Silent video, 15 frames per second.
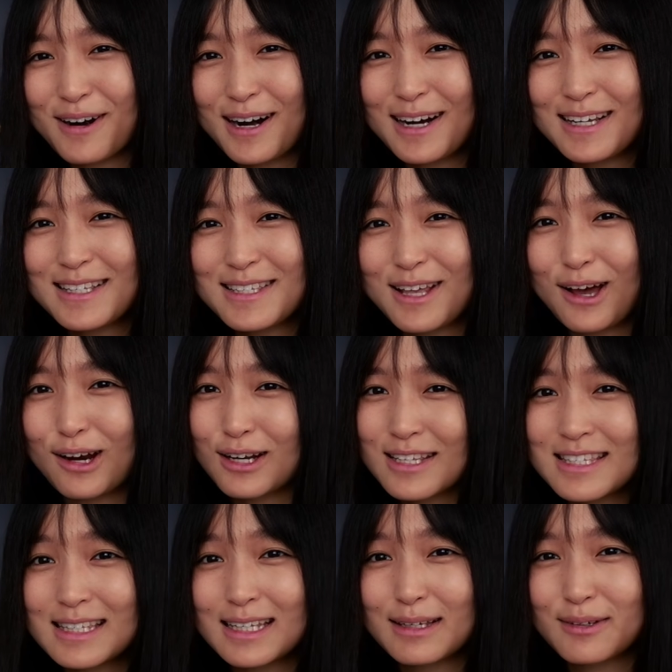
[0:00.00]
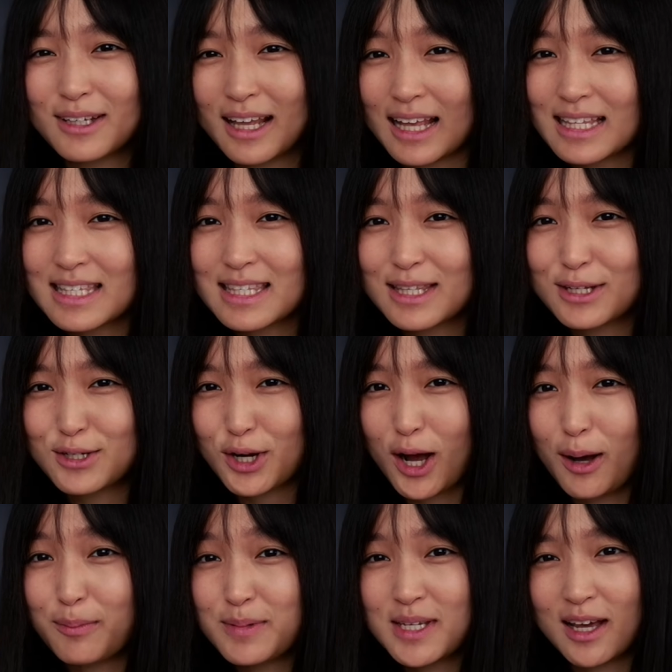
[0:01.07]
press honestly gets the
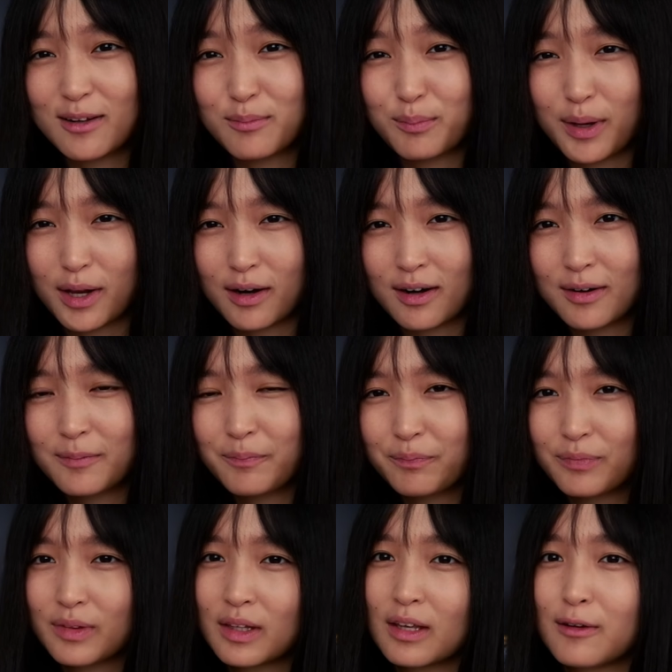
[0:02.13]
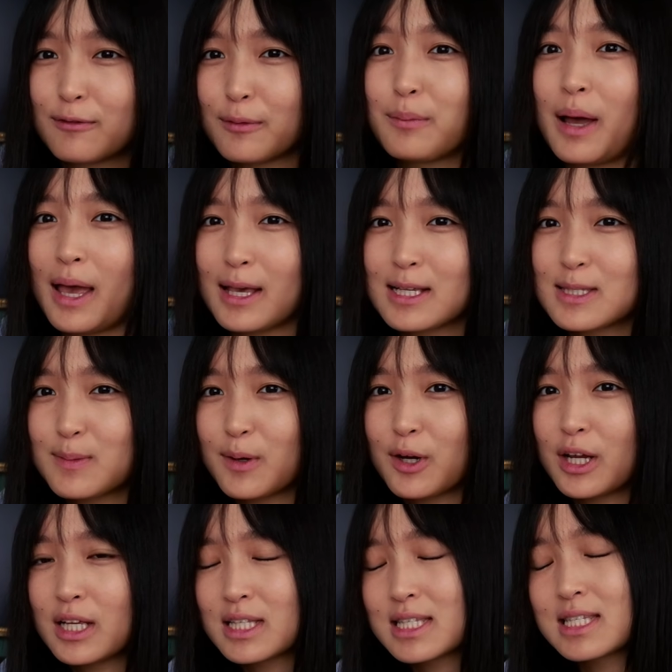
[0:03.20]
job done better from my
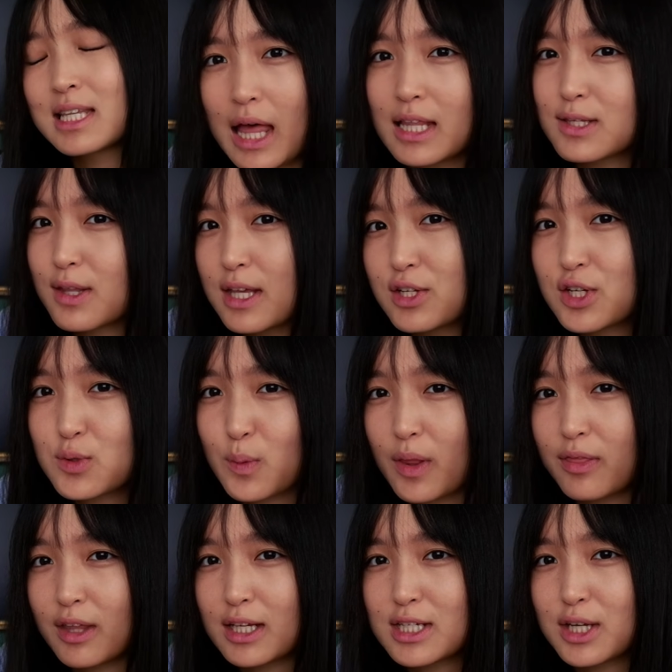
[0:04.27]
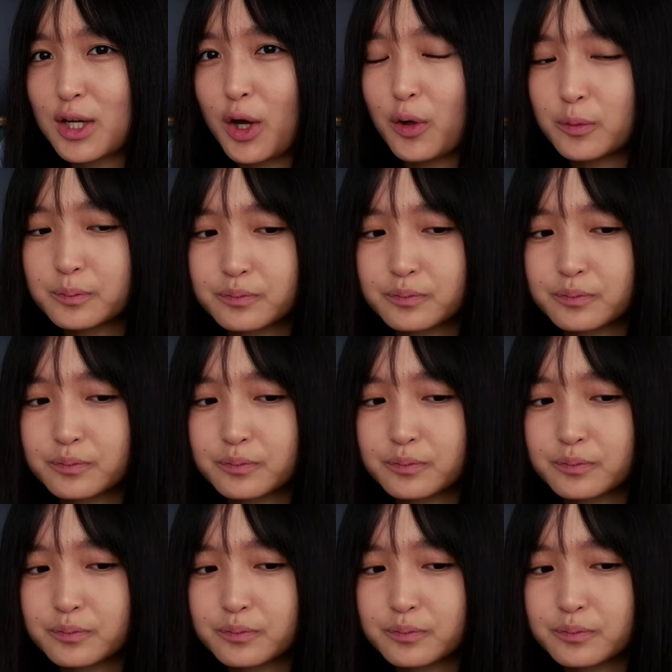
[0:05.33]
experience. Yeah, so that's just one thing to know.